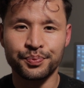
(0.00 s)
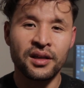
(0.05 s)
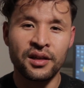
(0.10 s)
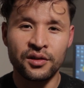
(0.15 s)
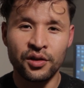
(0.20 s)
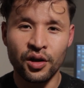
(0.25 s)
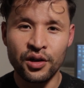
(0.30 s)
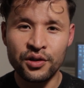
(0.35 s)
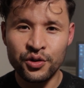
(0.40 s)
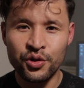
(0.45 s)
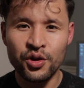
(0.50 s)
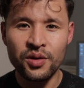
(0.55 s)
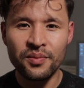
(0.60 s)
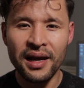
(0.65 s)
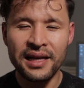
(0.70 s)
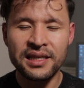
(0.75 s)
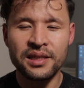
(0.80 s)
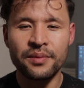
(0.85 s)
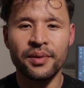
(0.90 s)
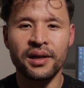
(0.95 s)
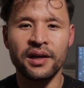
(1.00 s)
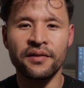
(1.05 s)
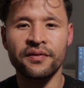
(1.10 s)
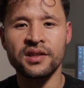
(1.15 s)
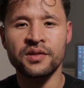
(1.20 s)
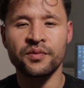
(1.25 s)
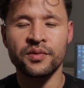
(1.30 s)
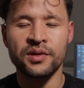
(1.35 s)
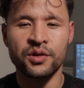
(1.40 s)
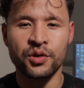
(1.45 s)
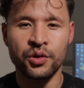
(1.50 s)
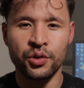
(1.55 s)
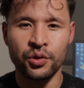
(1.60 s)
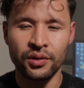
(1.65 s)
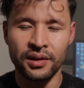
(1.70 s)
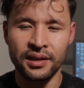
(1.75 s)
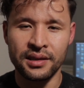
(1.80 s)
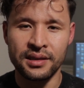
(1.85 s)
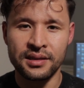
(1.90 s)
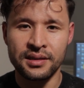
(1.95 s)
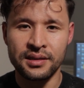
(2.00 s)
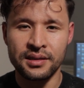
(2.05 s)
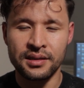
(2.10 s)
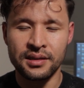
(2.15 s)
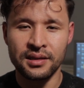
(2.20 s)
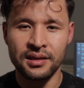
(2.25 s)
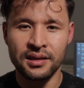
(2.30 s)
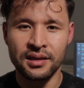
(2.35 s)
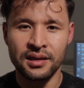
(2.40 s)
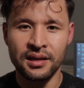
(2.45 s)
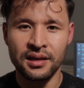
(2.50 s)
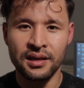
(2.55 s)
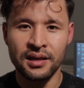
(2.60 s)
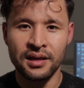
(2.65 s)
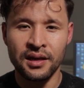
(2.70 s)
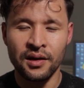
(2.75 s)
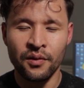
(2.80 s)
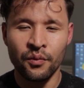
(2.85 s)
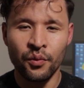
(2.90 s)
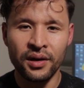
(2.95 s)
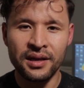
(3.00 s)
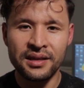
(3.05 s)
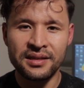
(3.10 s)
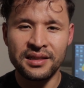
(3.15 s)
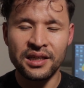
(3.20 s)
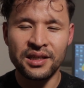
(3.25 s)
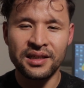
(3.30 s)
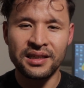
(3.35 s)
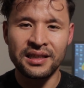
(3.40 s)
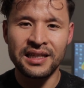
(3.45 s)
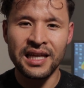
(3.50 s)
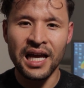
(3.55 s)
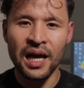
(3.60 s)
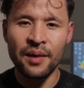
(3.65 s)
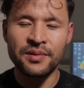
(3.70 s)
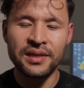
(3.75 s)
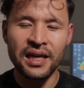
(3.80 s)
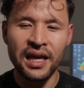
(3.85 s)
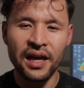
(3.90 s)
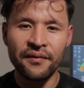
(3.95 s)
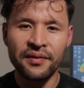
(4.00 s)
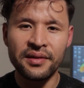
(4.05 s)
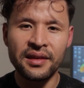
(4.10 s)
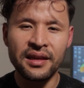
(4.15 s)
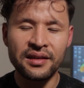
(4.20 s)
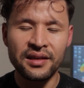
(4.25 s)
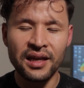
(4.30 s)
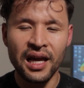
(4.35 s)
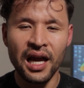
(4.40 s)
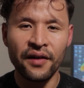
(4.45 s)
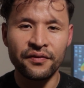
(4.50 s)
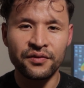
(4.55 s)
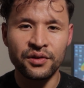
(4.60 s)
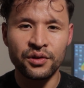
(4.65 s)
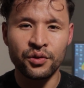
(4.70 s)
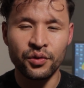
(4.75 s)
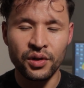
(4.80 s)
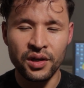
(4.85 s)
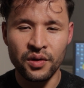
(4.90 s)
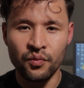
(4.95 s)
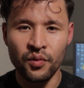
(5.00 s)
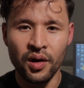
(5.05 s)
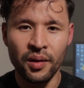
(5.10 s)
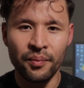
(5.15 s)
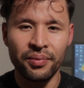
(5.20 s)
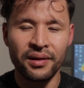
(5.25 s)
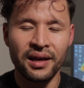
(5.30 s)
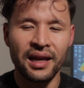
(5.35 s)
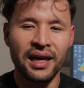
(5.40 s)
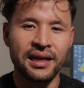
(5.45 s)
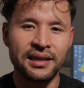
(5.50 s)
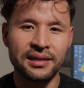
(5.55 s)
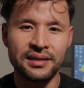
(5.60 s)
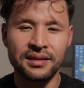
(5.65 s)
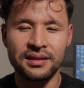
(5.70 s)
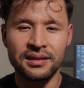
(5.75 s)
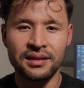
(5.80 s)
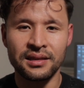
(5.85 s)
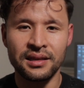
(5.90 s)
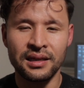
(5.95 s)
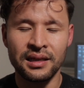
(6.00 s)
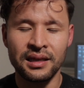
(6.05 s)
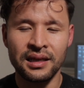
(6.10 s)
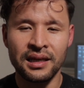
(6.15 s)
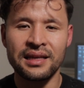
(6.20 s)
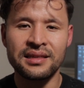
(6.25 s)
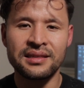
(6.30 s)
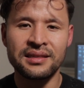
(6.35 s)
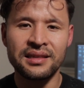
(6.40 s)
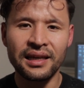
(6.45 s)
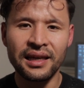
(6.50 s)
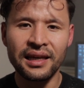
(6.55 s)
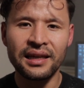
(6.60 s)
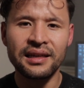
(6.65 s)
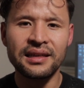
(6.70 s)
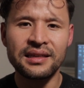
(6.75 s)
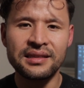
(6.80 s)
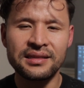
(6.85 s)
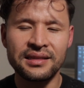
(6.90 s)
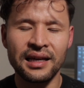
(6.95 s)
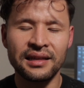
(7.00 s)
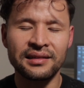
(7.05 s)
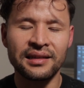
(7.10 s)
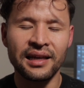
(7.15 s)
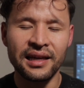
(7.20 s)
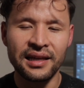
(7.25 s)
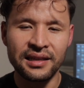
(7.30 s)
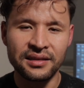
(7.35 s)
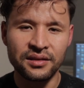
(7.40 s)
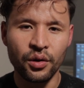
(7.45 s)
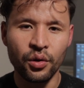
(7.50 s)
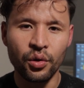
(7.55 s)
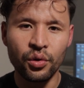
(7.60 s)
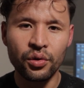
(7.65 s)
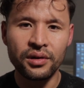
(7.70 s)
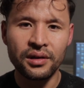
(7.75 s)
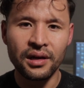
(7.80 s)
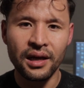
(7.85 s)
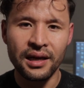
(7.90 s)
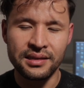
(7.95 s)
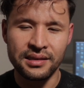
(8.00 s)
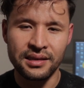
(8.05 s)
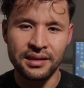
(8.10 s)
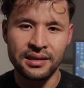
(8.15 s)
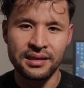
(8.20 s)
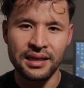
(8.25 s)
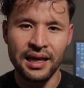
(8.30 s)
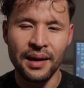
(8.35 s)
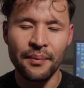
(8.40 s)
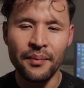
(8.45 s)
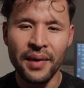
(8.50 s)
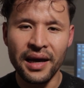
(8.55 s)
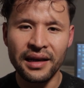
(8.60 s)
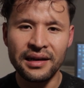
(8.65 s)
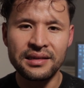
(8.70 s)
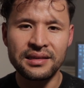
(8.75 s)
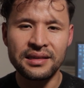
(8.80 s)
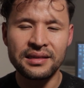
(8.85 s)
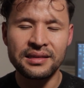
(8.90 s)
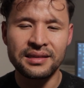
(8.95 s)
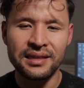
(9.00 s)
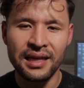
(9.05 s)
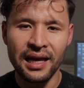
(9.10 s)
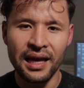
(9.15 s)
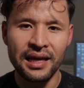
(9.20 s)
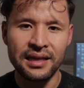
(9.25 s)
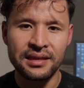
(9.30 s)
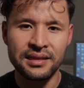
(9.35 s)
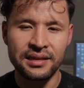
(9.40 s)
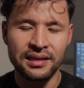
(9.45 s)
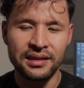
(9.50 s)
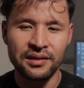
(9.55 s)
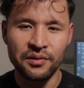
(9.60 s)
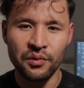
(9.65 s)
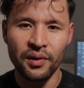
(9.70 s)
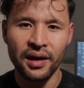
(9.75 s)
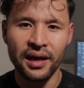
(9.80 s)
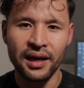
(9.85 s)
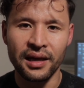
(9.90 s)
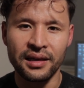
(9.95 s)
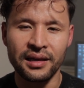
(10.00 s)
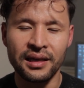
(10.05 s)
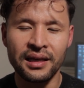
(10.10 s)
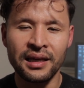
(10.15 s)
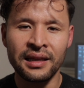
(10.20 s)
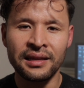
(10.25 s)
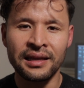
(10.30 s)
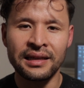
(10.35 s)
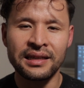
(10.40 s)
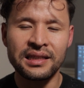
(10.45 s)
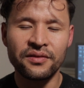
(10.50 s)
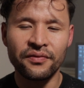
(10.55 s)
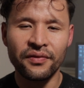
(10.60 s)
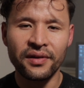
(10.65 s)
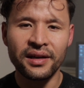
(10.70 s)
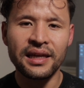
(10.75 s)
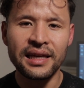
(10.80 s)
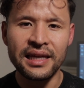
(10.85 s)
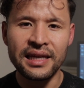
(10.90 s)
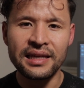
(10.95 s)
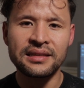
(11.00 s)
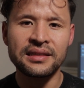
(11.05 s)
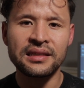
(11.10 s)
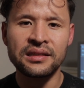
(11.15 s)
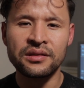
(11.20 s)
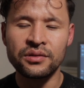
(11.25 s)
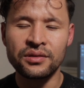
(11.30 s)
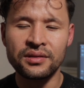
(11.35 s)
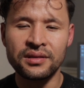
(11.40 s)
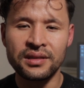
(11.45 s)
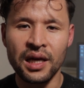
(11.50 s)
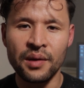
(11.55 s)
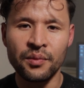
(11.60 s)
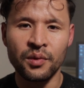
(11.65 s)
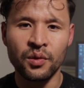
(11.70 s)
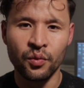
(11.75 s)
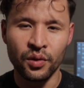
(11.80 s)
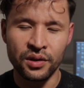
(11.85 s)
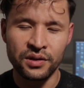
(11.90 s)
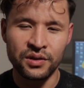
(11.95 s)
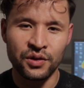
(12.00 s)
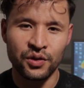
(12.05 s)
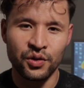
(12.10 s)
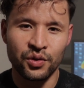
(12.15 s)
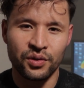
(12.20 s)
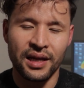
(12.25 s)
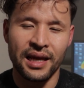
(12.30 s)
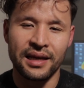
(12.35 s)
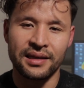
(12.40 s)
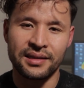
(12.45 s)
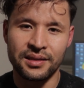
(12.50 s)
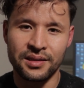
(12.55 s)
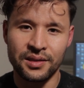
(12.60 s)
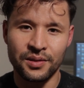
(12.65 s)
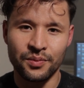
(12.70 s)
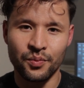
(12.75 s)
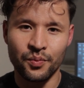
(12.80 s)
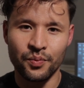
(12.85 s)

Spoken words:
There are 2 major benefits with to-do lists. One is that you can capture everything you have to do in one place. And second is that it organizes and manages tasks in a way that is very easy to determine what to do next.